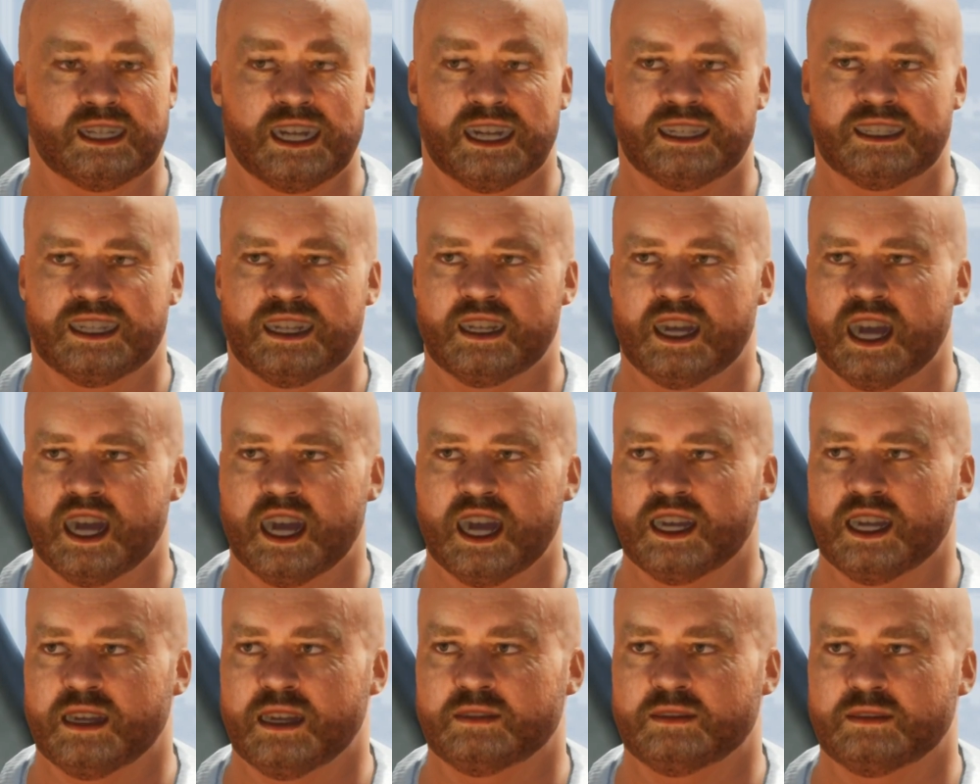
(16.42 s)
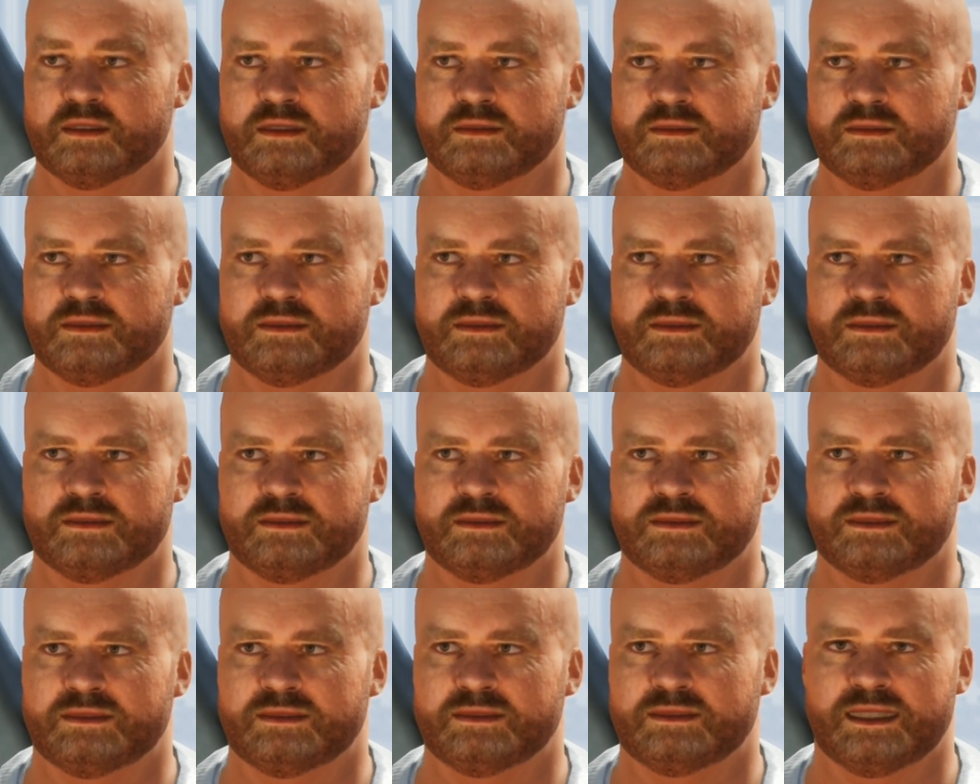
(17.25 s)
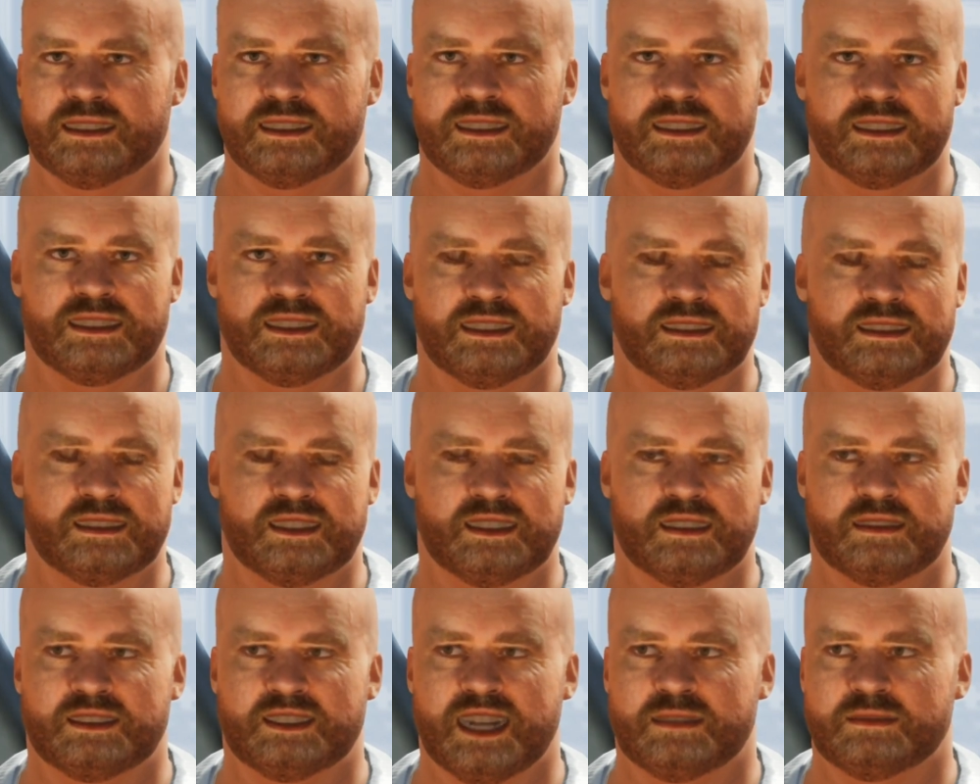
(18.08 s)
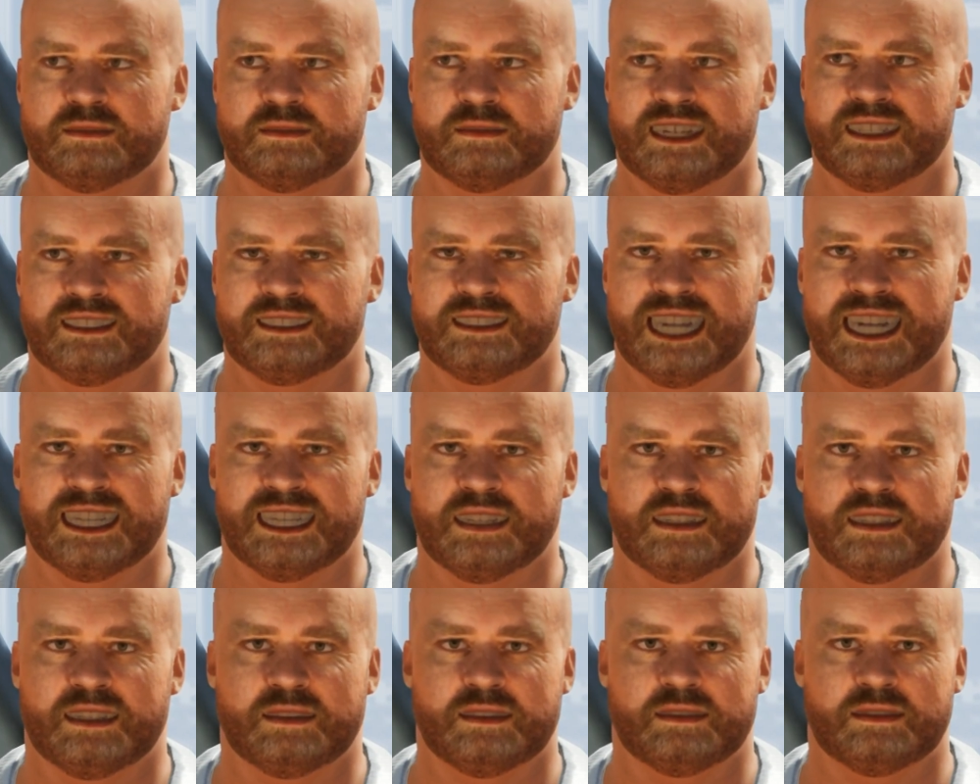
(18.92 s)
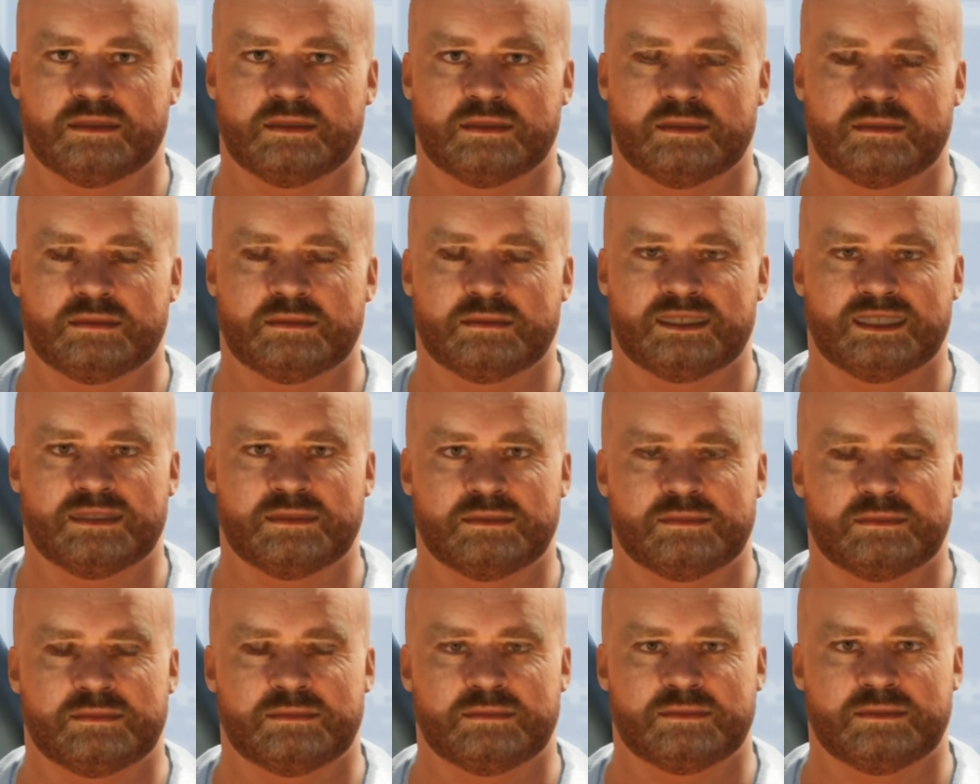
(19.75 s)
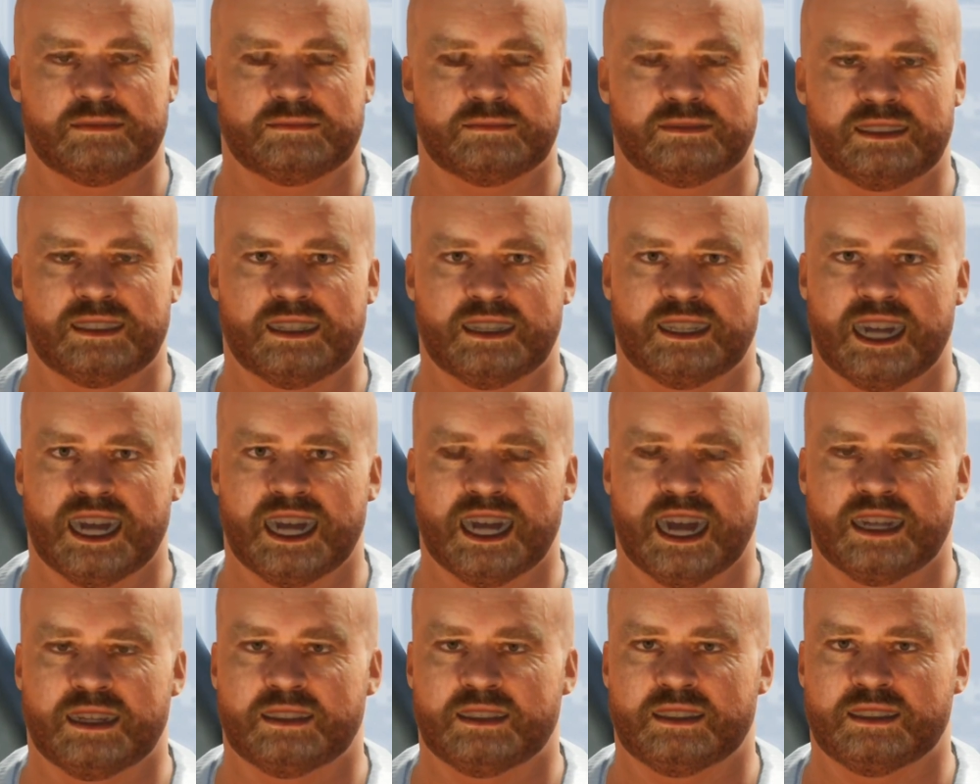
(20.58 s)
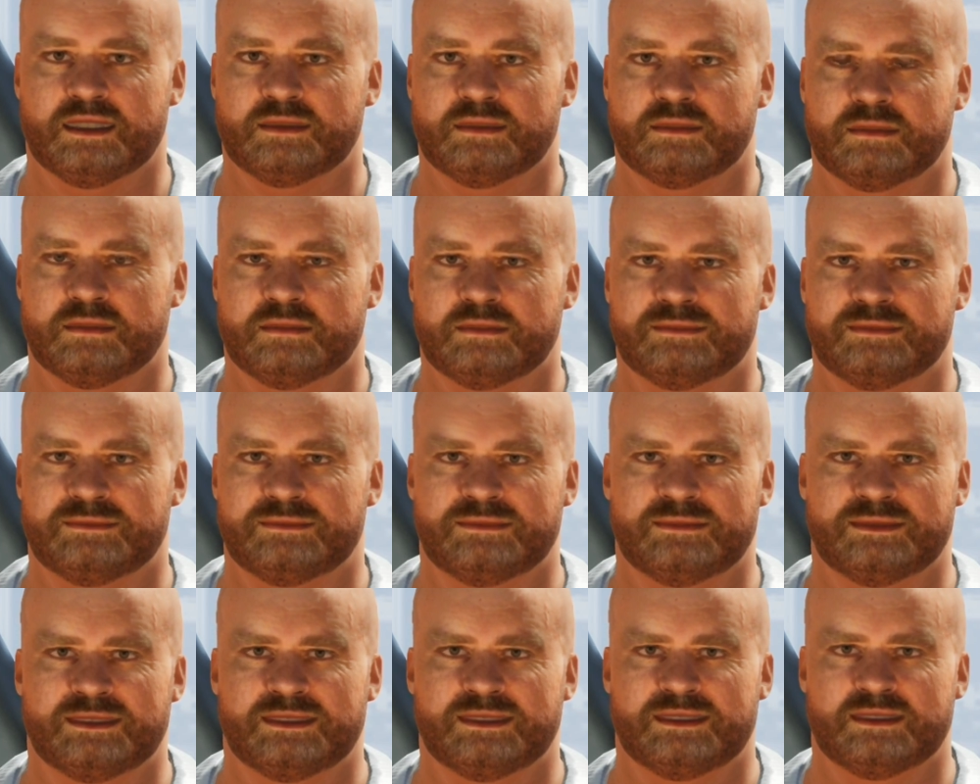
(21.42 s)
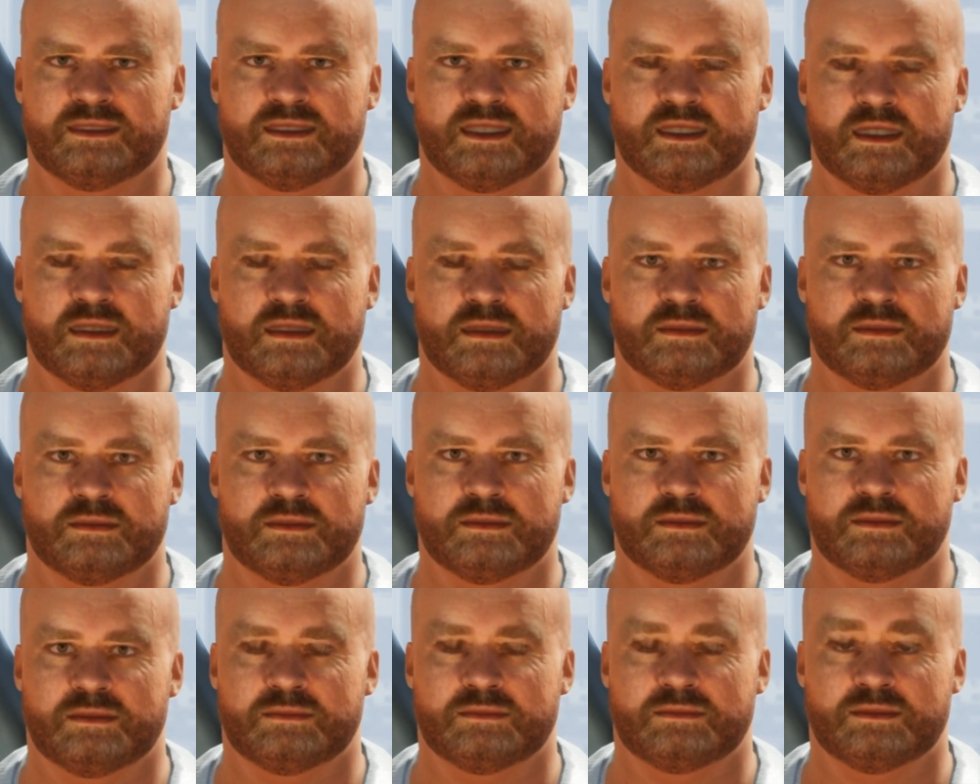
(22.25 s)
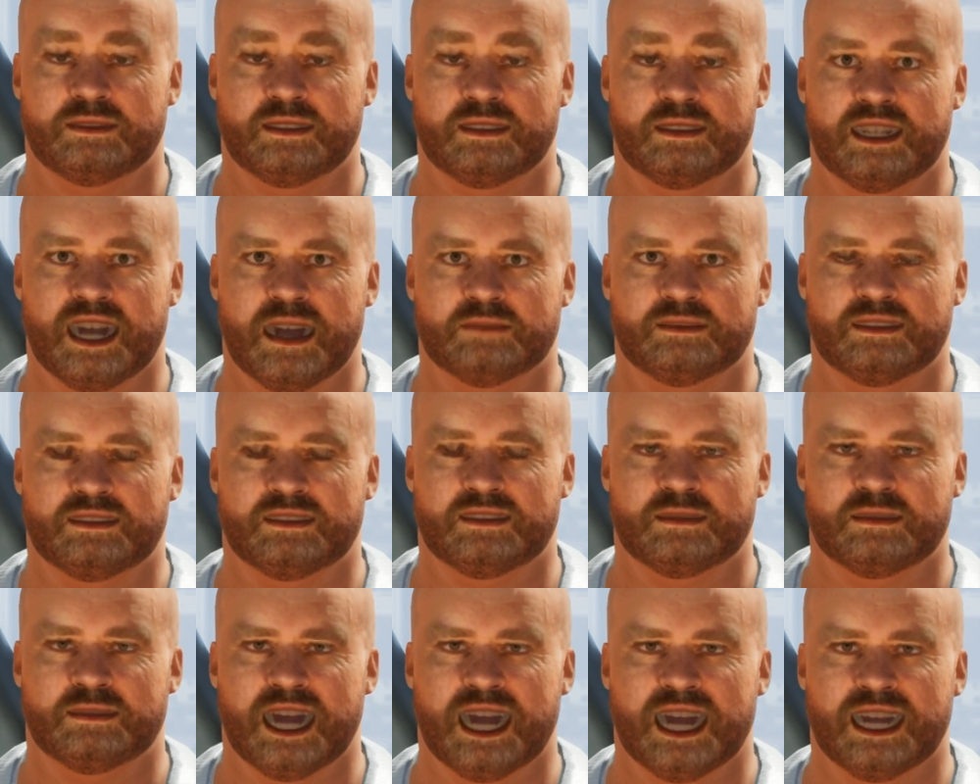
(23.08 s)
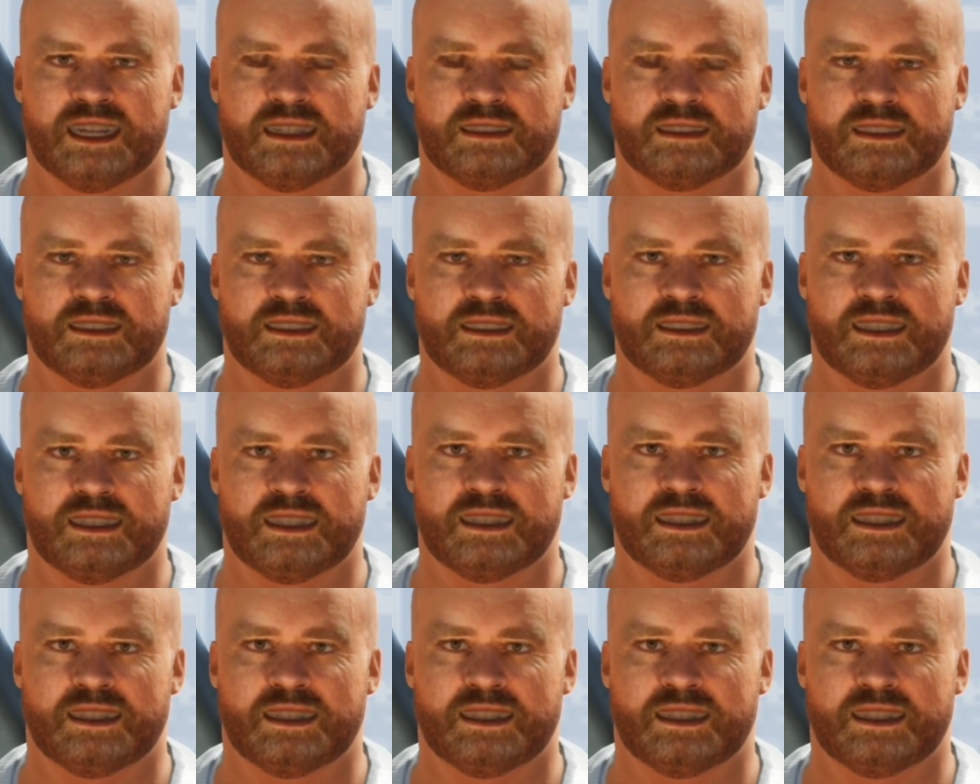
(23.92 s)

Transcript: We did this in iClone. Took around about a day in all to figure out how to, first of all, photogrammetry my head,